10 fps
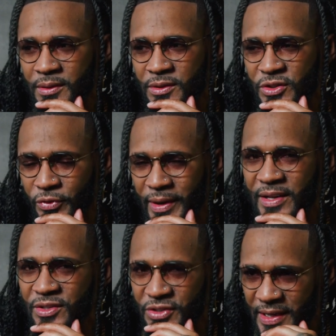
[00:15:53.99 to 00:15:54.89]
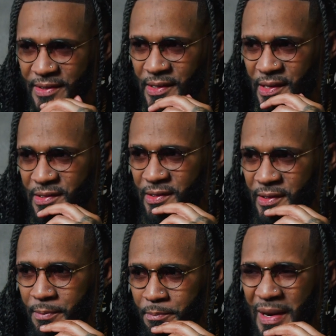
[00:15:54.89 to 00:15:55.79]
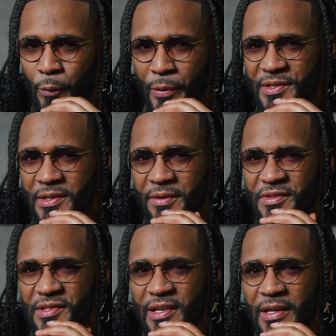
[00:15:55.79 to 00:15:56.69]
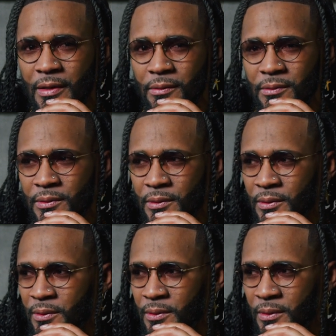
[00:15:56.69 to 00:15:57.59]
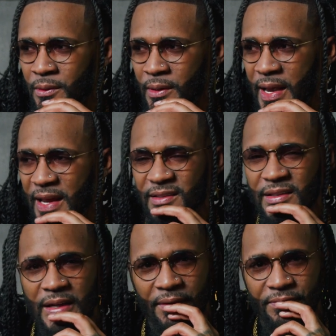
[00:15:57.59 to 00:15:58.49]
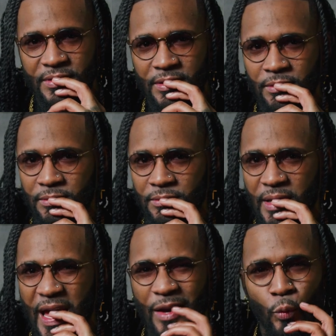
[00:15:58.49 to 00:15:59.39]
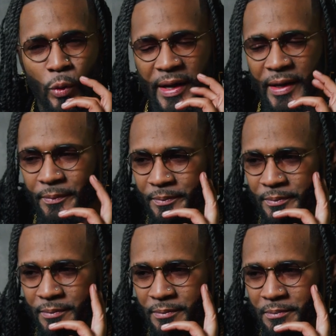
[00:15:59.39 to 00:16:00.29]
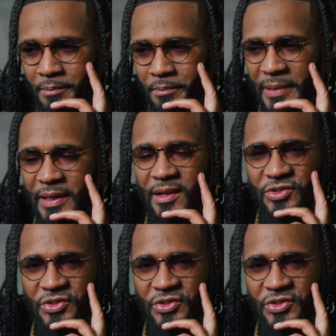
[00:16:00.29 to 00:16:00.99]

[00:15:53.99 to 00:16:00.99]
trained Jesus by reason of skill and gift and way. Because